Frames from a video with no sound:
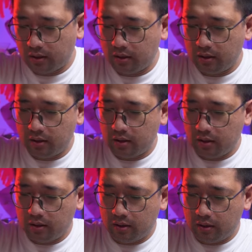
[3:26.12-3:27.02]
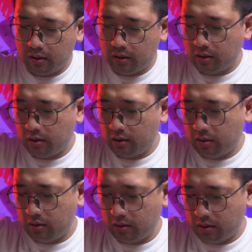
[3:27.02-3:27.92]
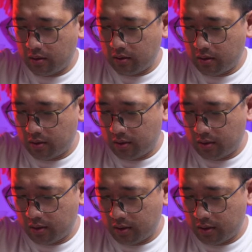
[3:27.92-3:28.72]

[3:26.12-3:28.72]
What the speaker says: Nobody speaks.